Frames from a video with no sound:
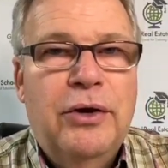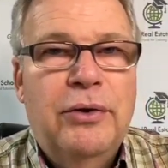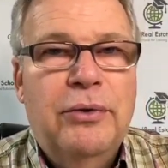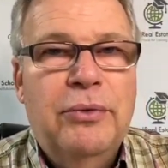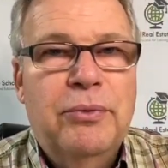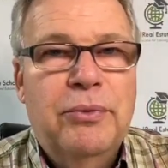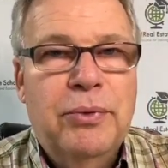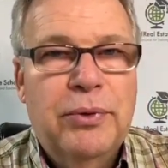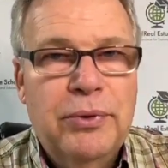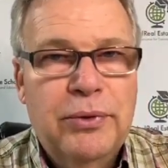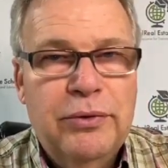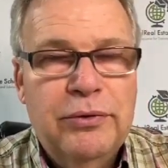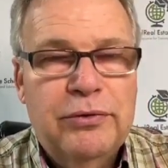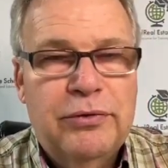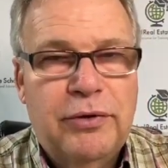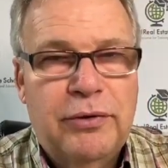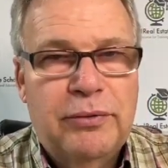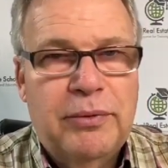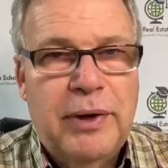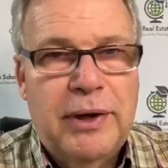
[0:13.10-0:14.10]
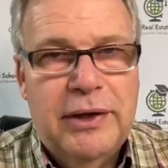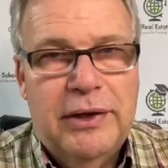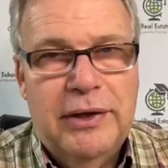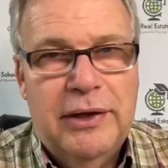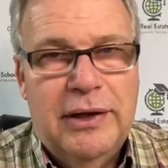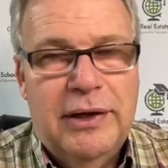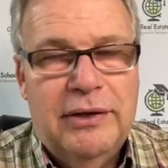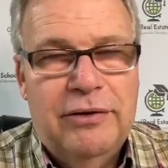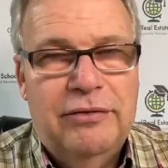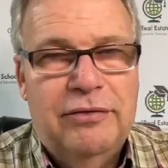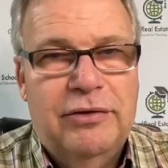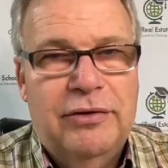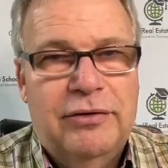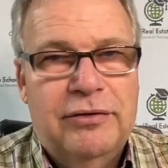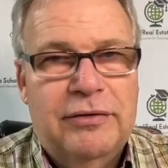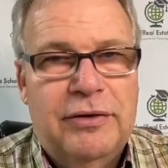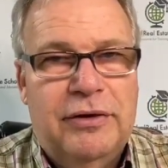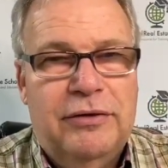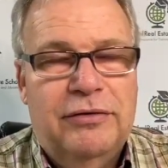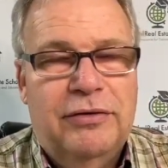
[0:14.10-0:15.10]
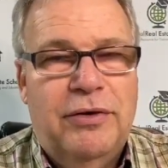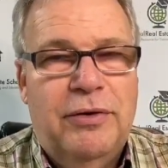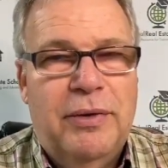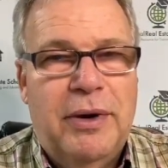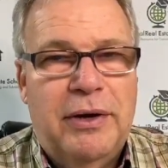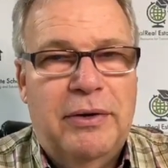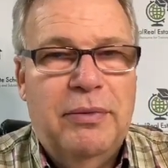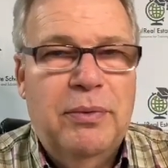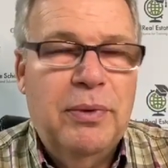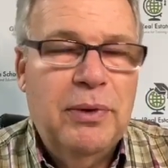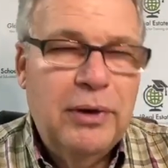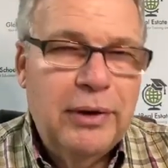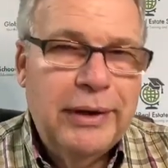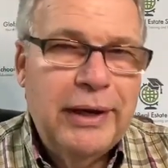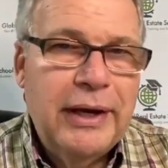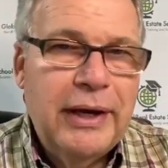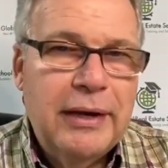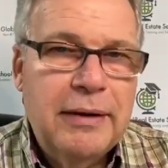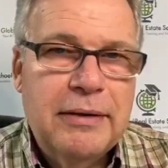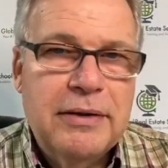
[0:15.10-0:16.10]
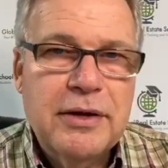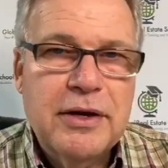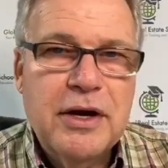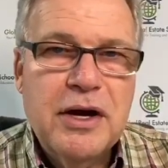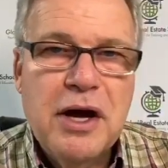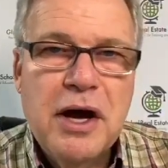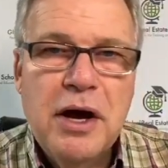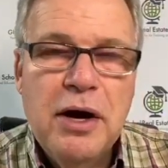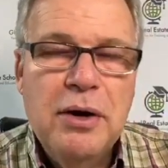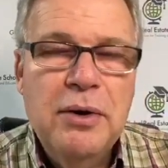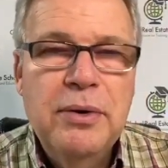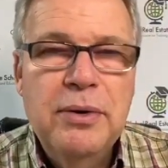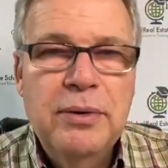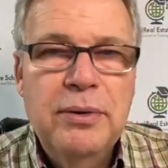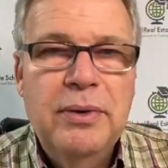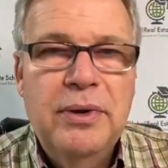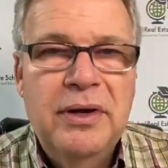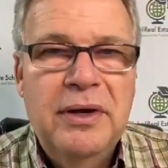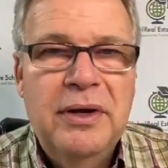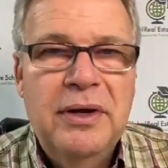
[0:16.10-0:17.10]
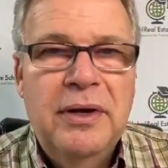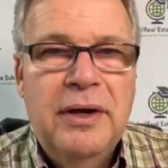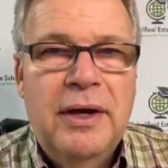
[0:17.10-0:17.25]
rules and regulations. That's correct. We're looking at the code.